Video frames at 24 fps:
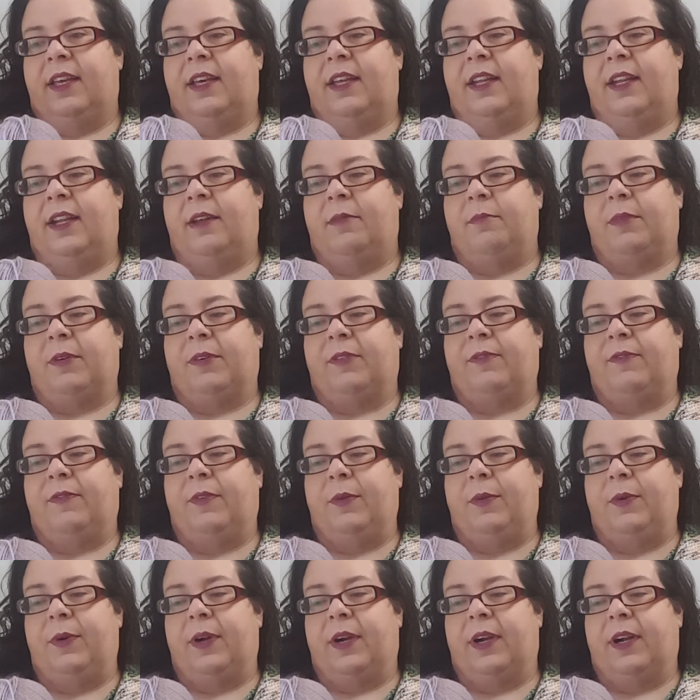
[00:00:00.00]
number
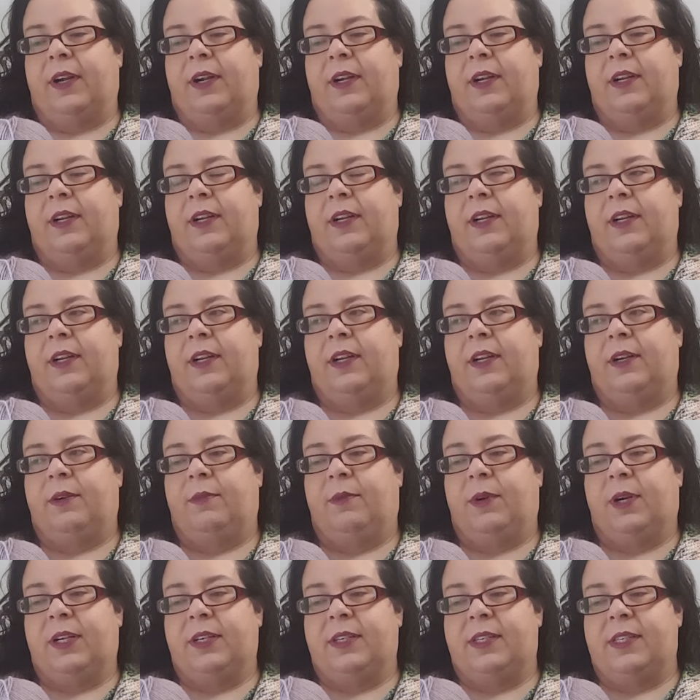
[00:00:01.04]
4
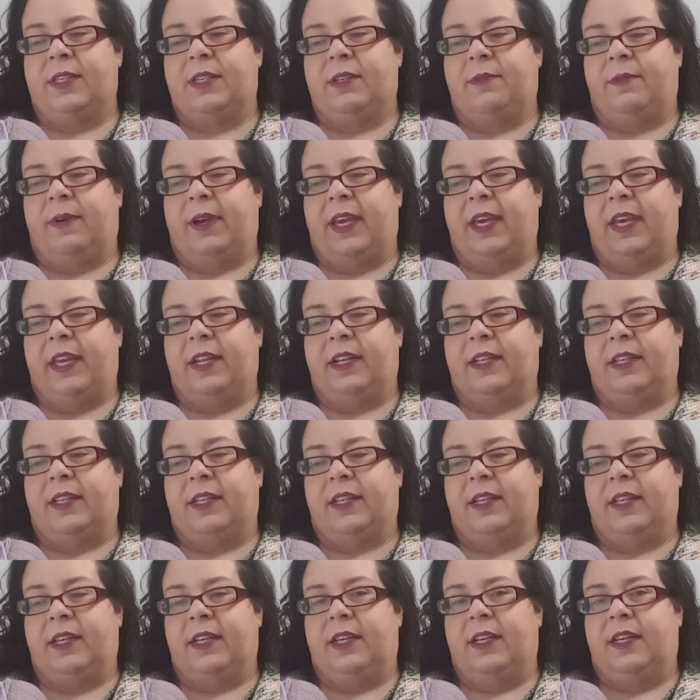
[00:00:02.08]
worsted weight,
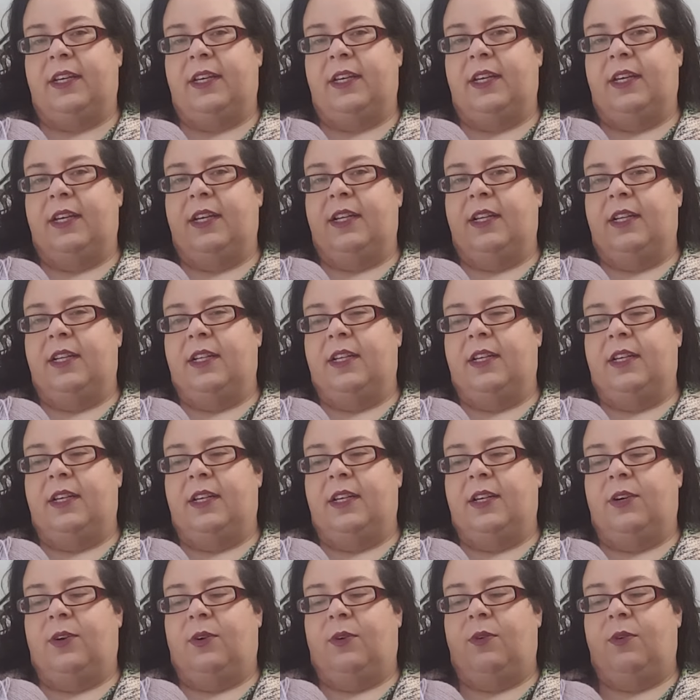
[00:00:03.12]

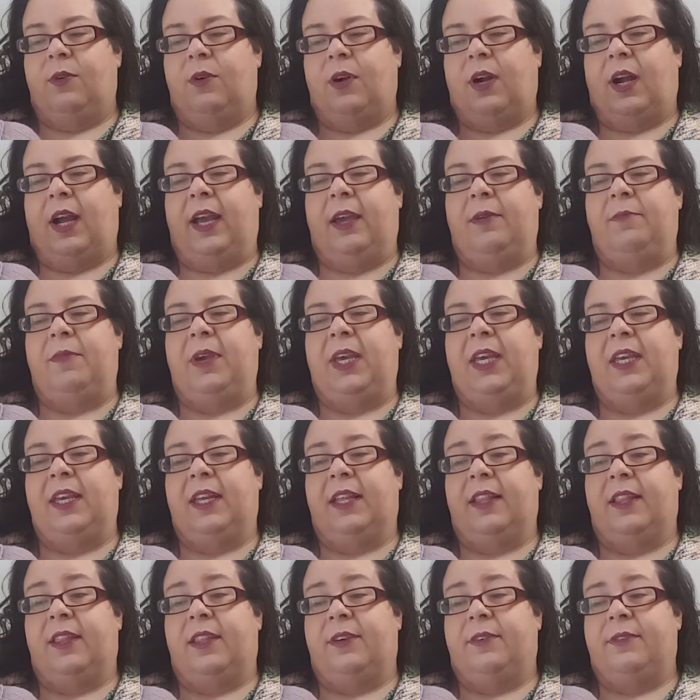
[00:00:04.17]
or I may
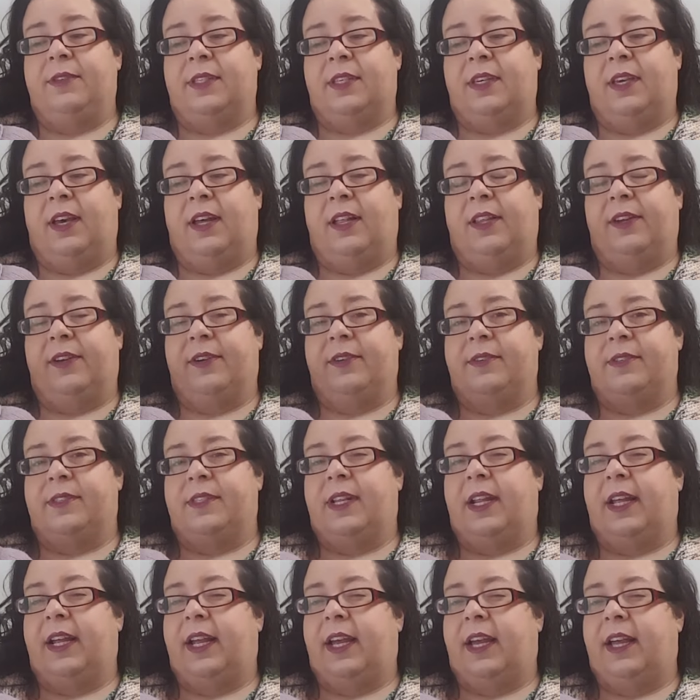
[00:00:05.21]
get those colors
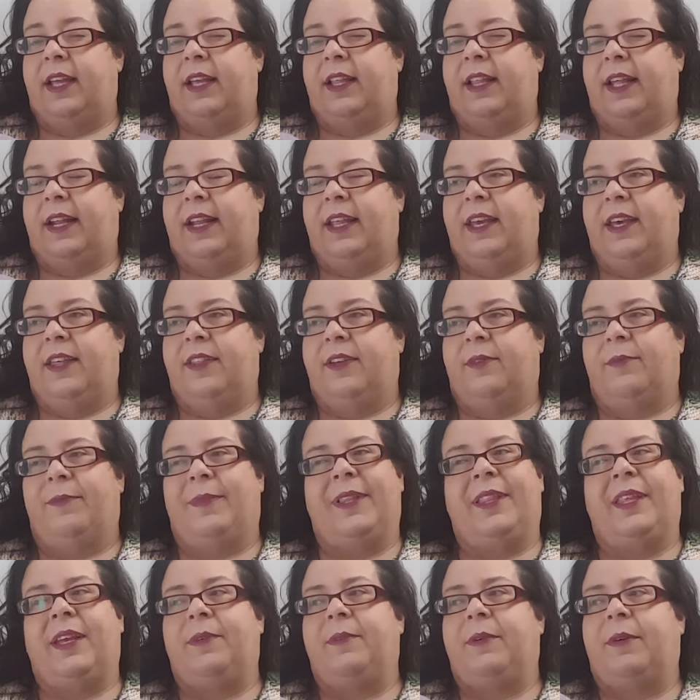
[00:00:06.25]
that I got in that heather,
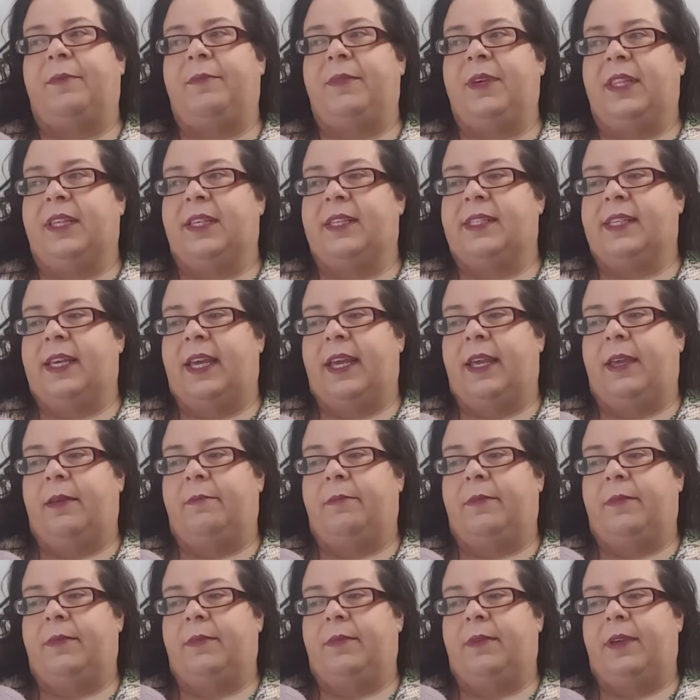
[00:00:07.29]
but they won't be the
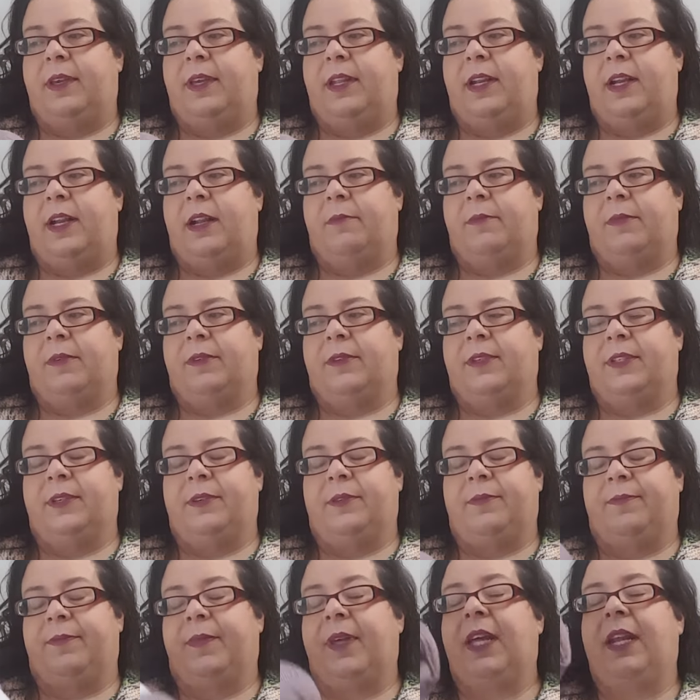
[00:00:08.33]
same in number 2.
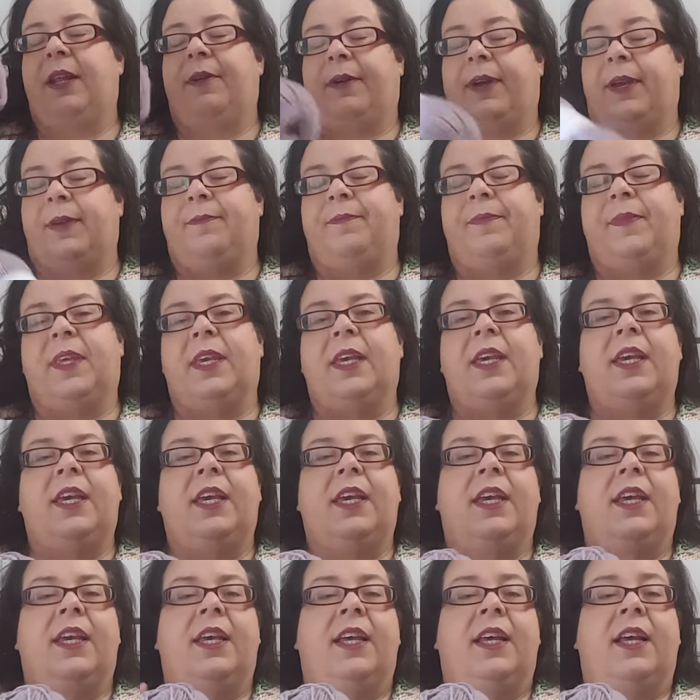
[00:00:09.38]
Anyway,
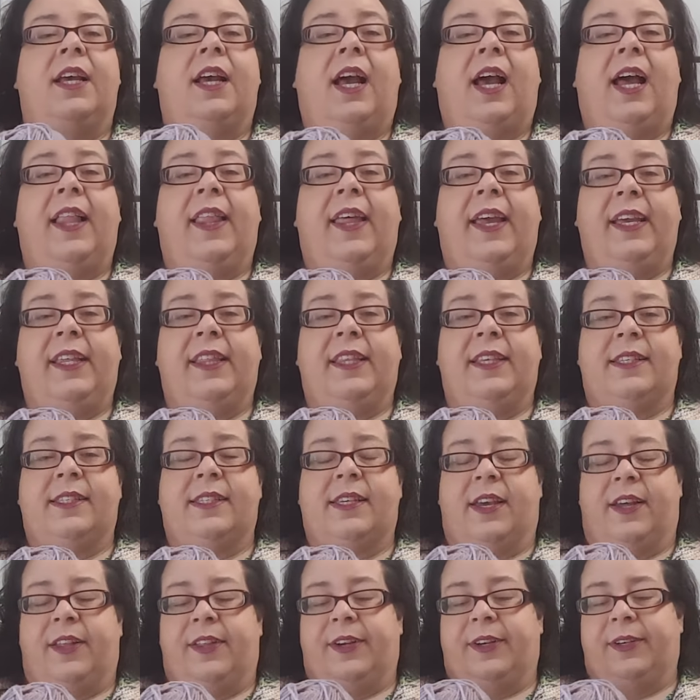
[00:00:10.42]
I like this
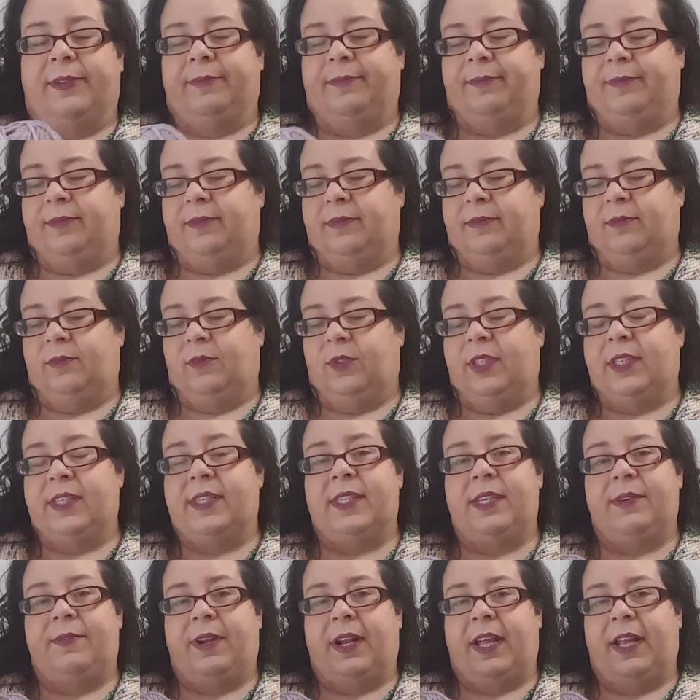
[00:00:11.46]
color. We'll
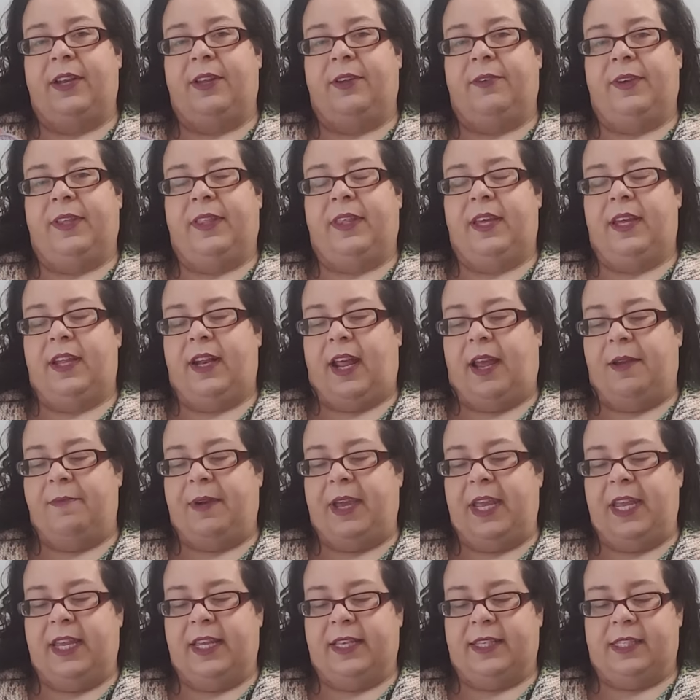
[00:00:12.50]
see what I do with it. I
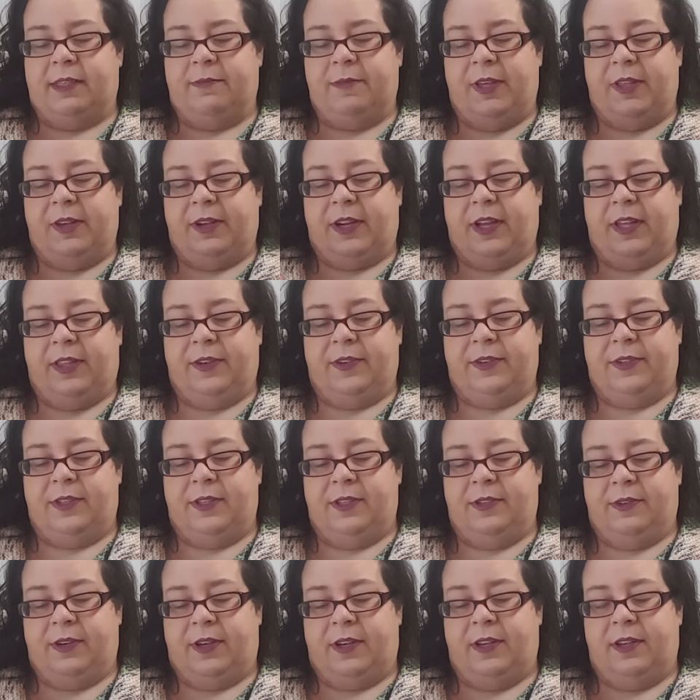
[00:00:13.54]
might get some other colors to
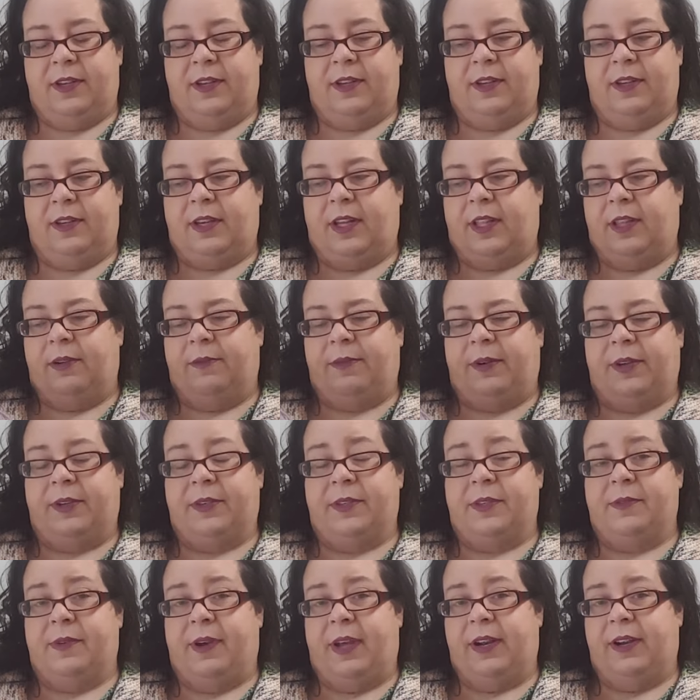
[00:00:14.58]
do a colorwork
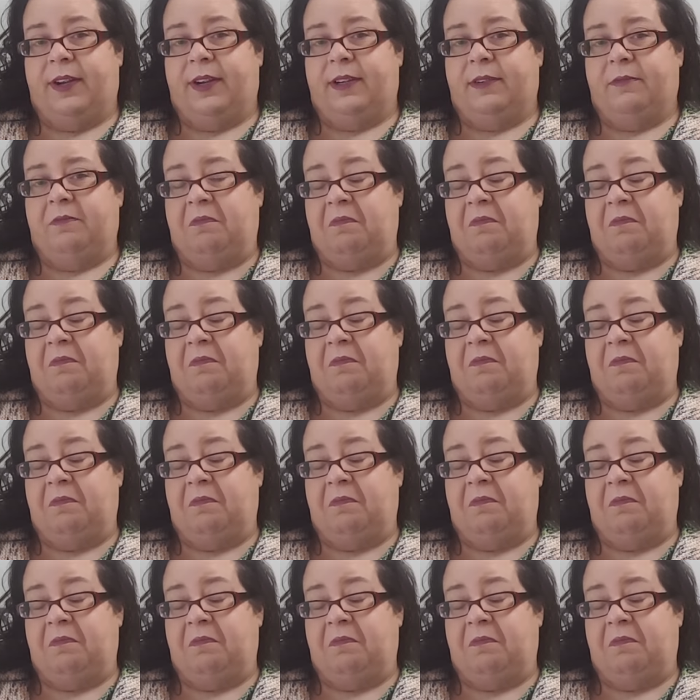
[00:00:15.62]
sweater.